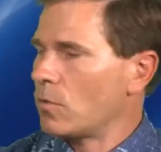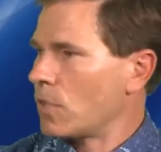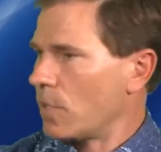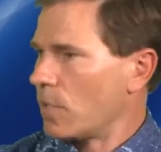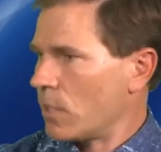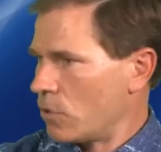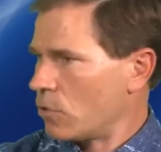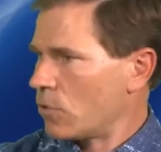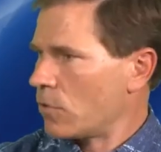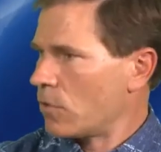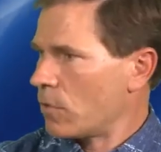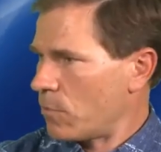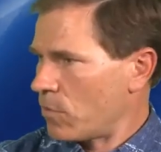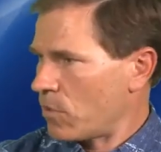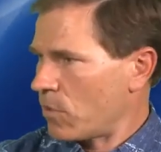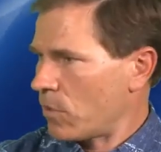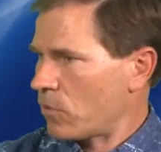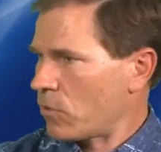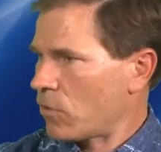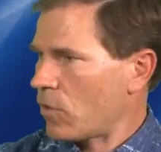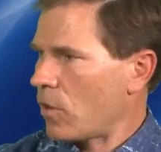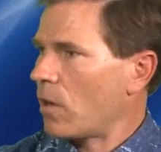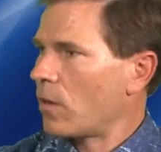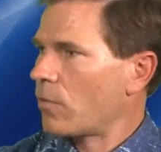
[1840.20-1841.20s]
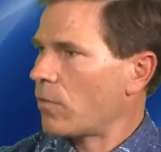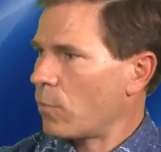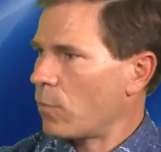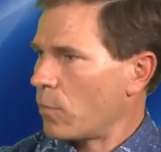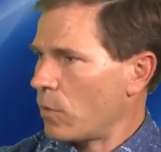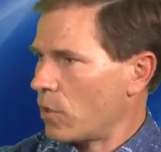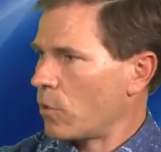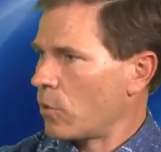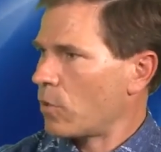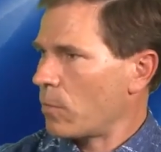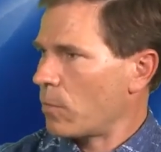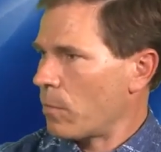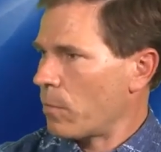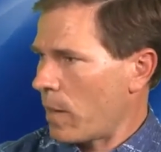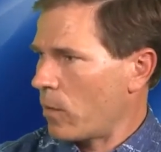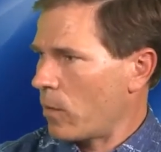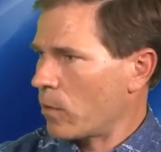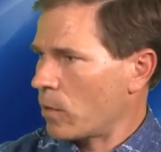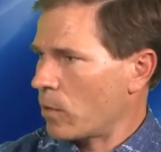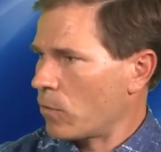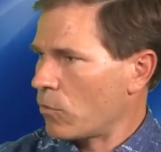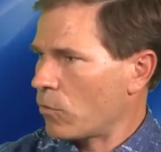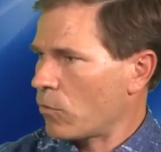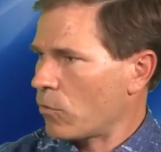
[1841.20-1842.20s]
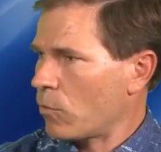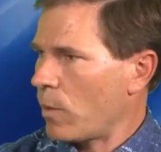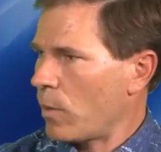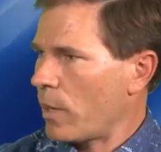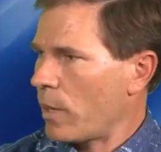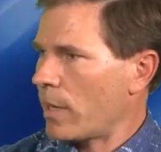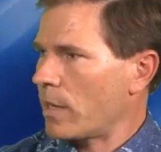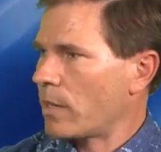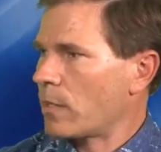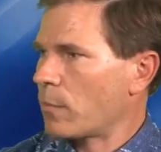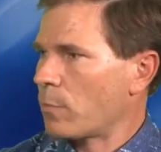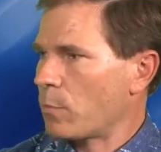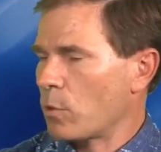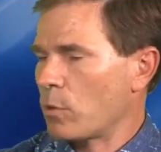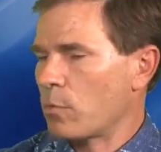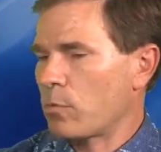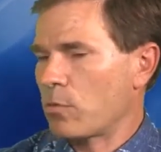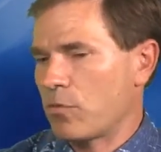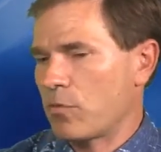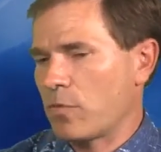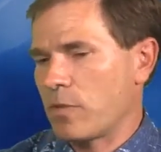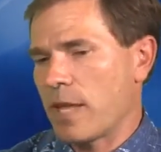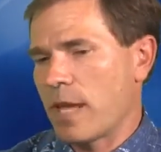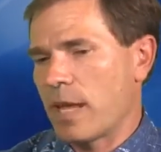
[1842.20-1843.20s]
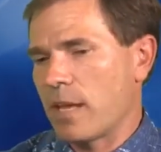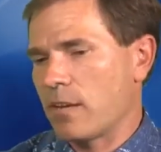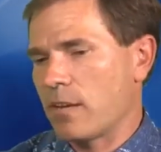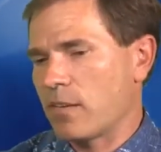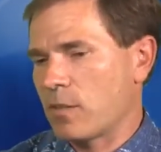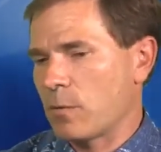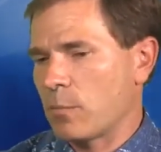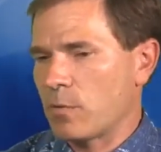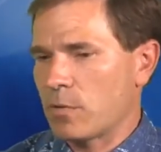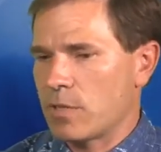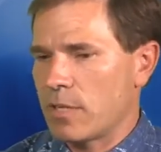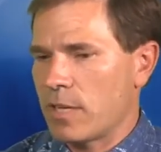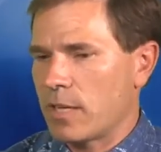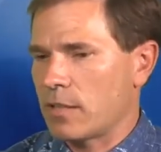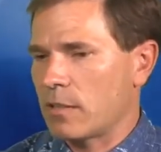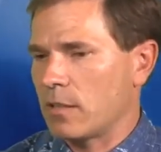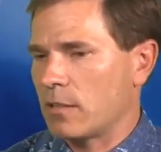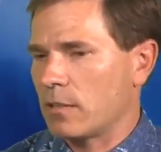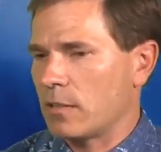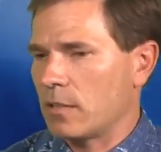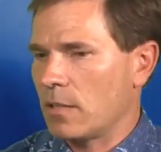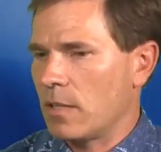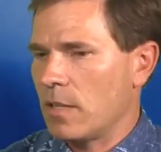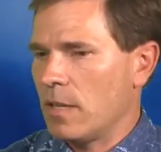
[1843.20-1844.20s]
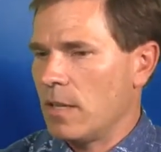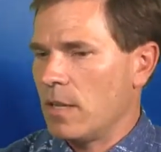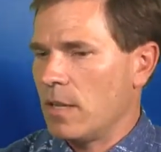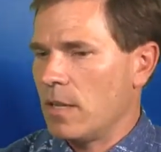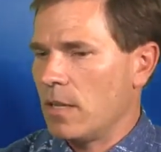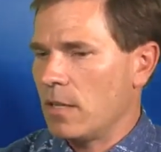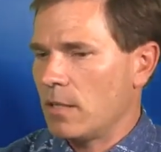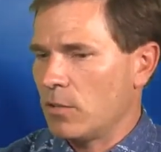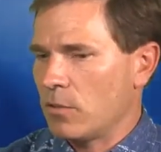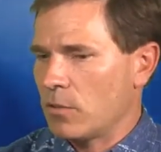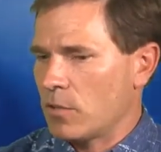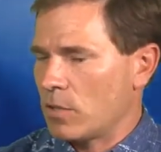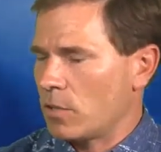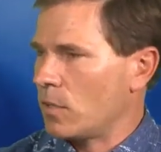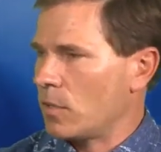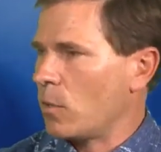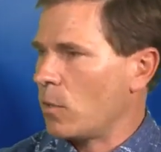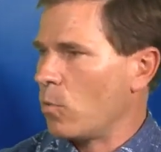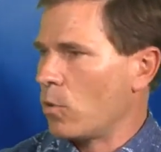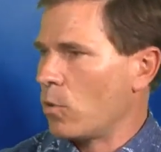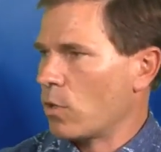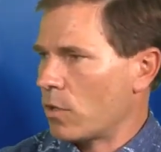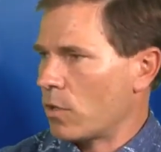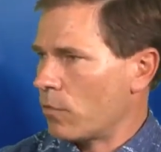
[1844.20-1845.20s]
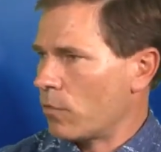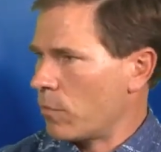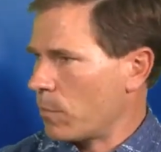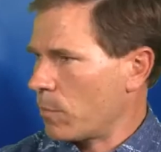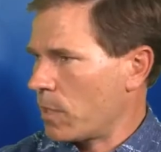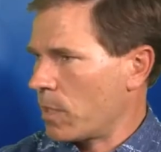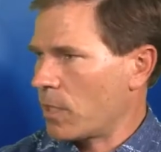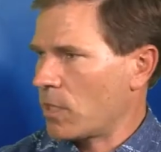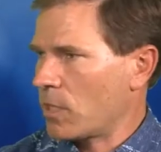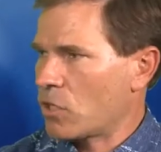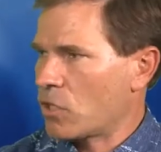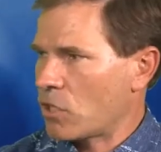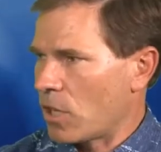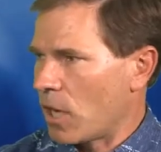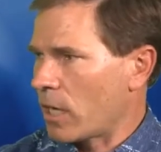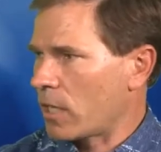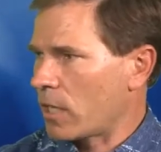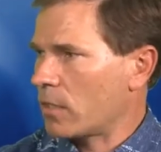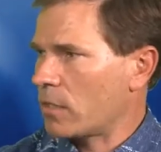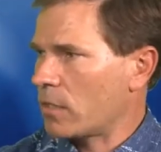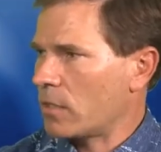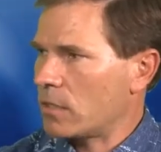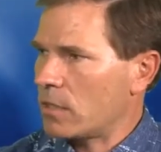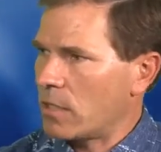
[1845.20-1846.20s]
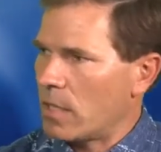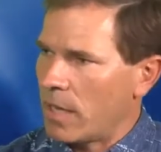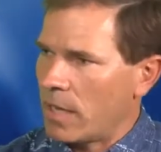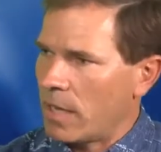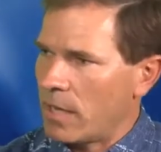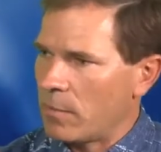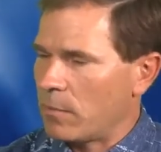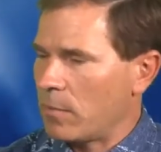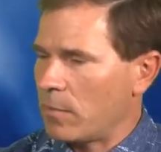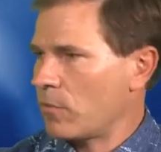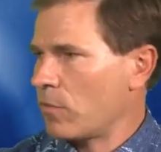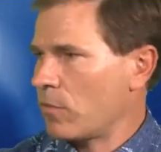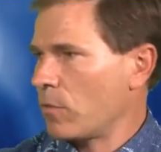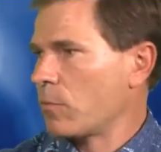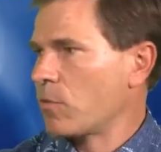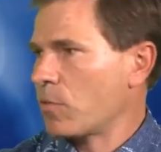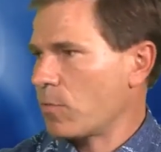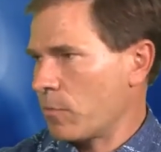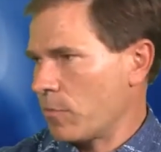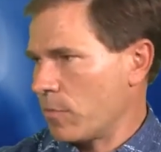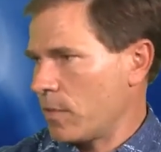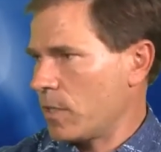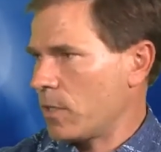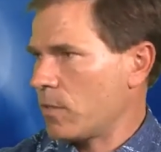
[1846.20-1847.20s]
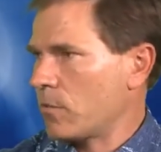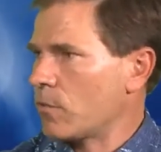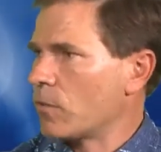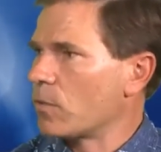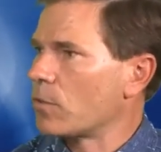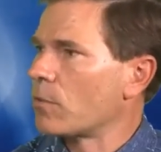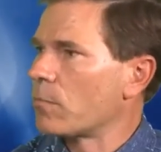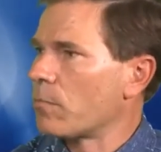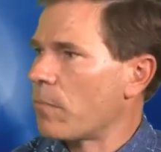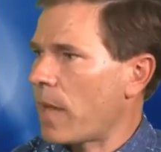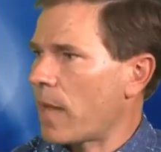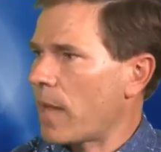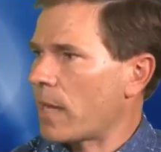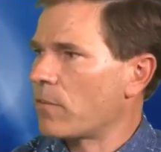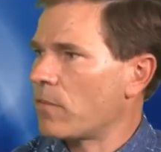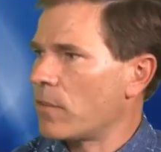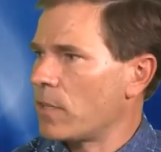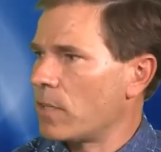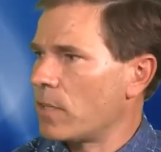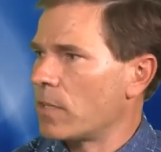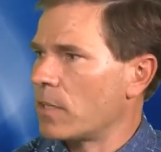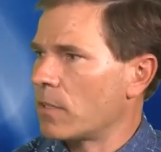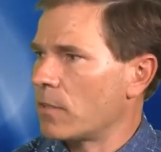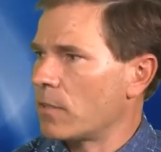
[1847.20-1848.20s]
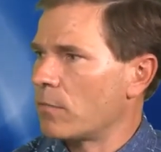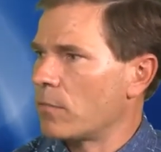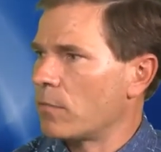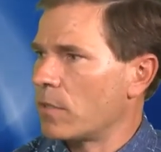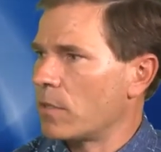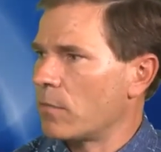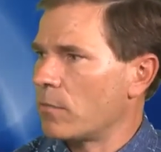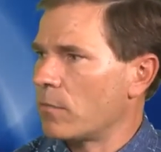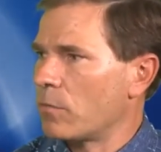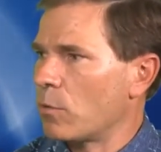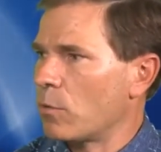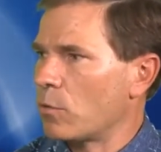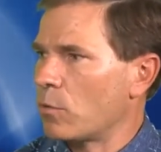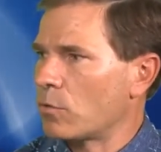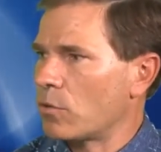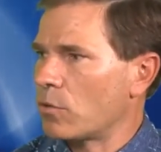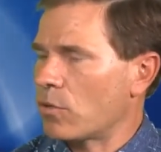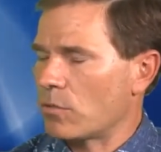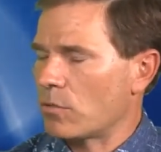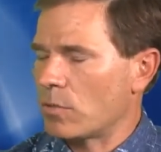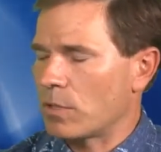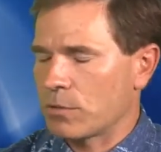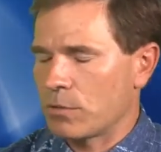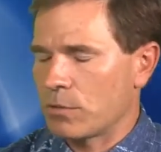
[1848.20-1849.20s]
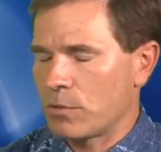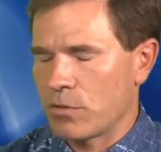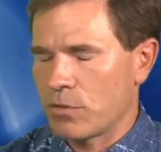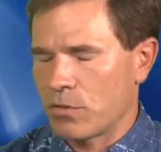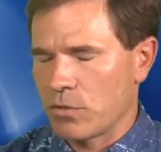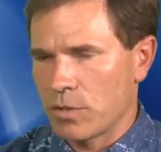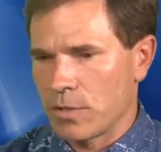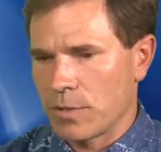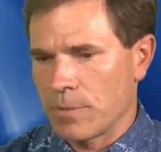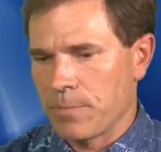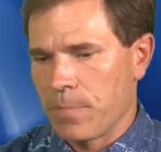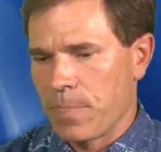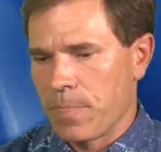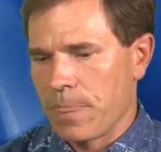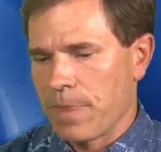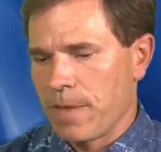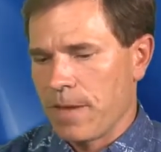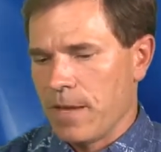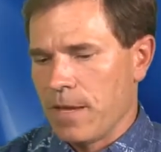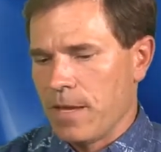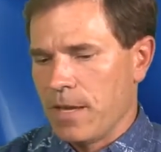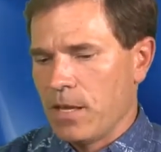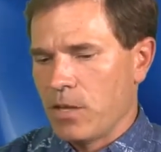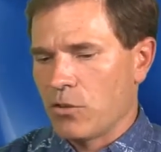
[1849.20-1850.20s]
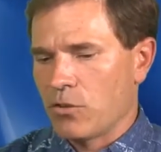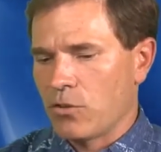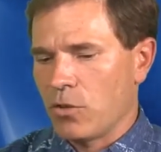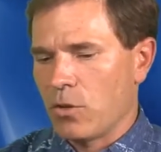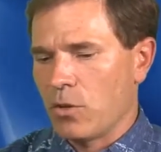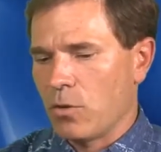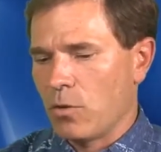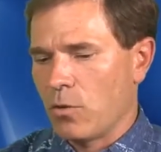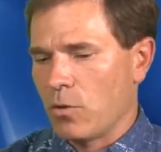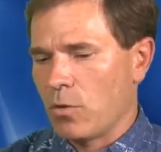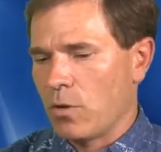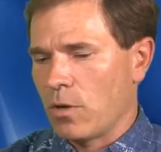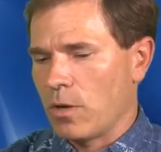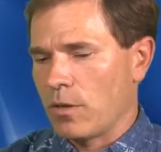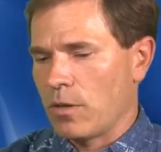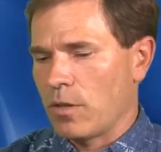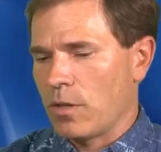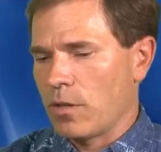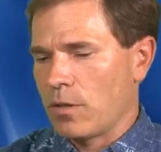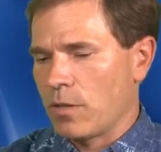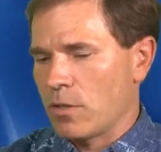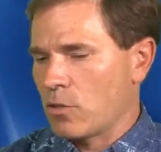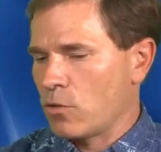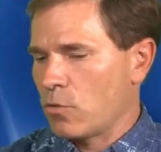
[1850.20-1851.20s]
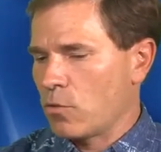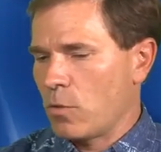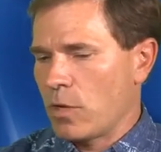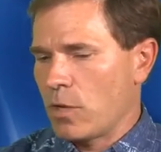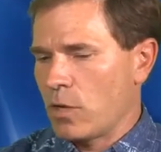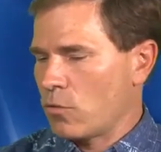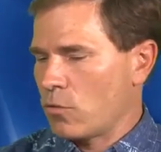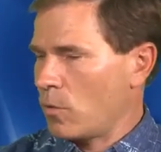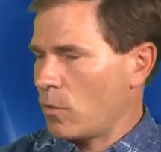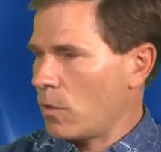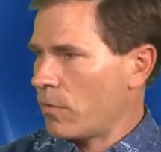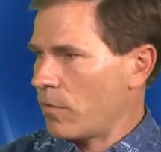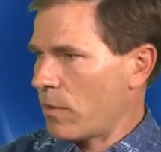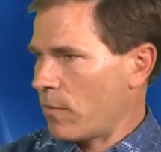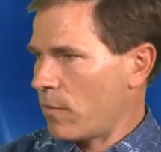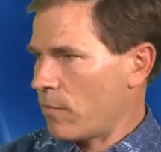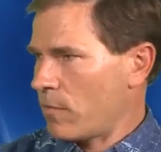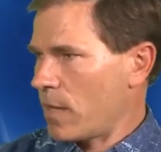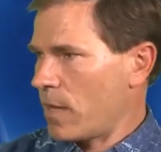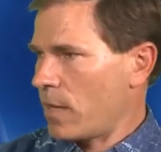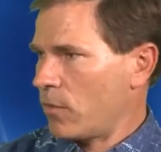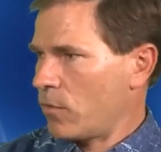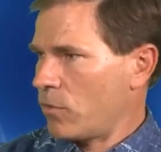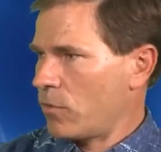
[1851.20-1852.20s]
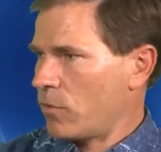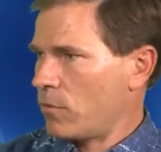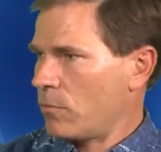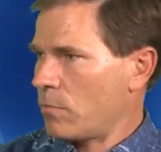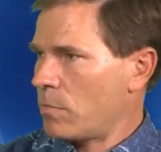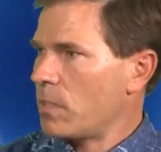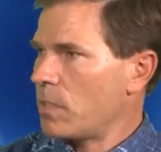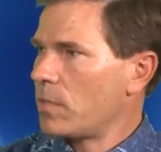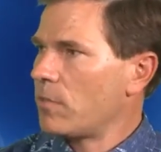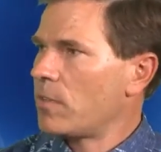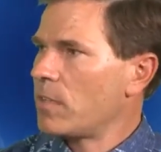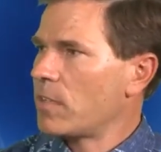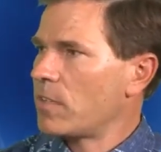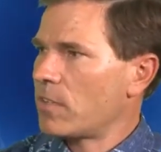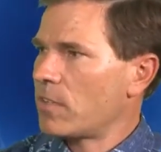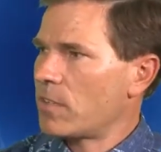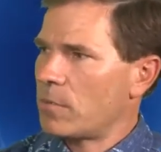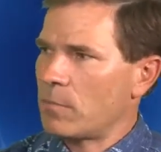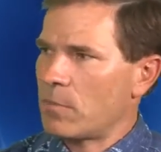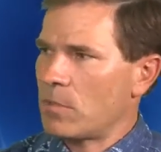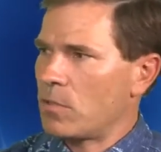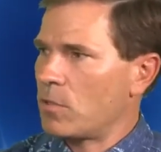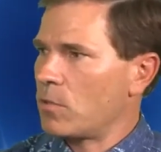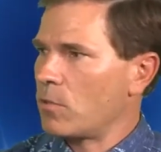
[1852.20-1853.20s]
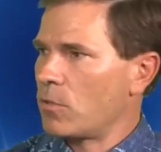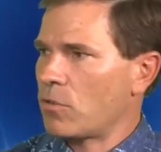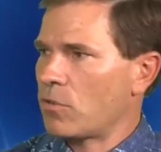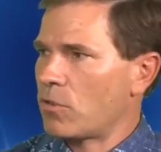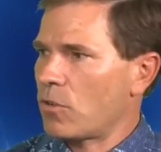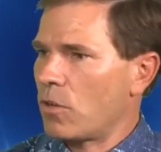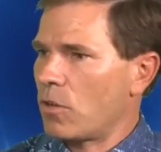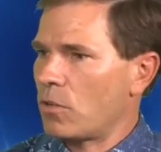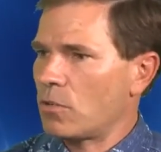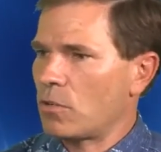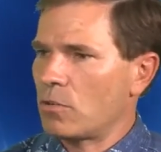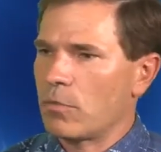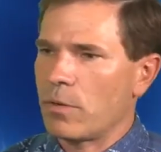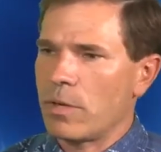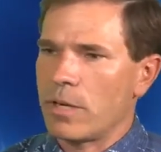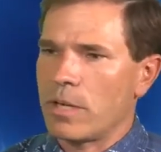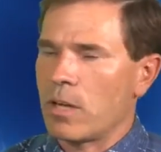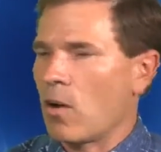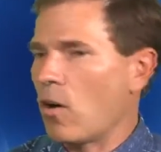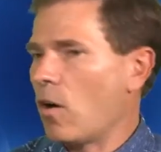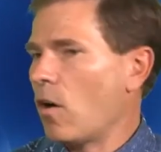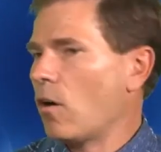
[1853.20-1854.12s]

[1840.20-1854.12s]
they turn themselves off when the grid power goes away, and the purpose for that is to protect the utility worker from getting a shock on the line, but from some inadvertent backfeeding of voltage electricity. So the 20 or 25,000 PV systems that are installed already